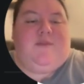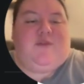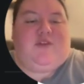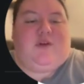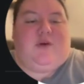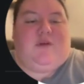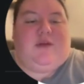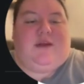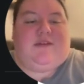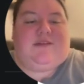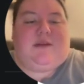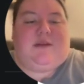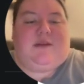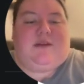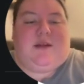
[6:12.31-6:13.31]
So that's
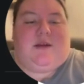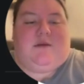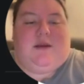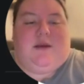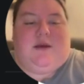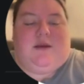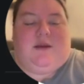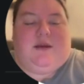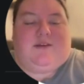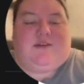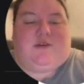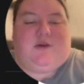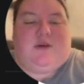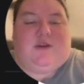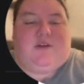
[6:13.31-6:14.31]
going to generate an
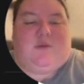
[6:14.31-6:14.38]
extra